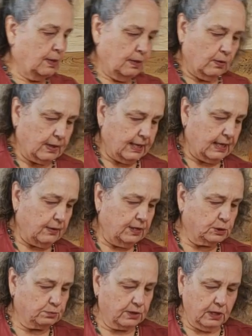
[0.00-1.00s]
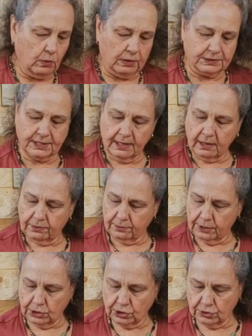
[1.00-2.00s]
okay, now he's pretty well together and
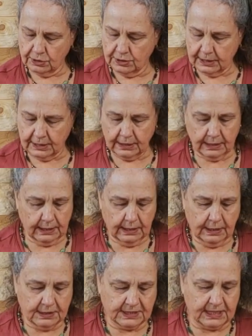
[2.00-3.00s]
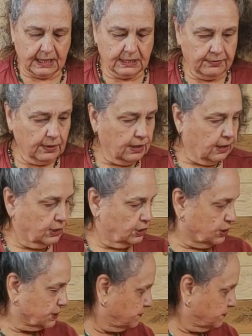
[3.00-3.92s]
he should stand in the garden just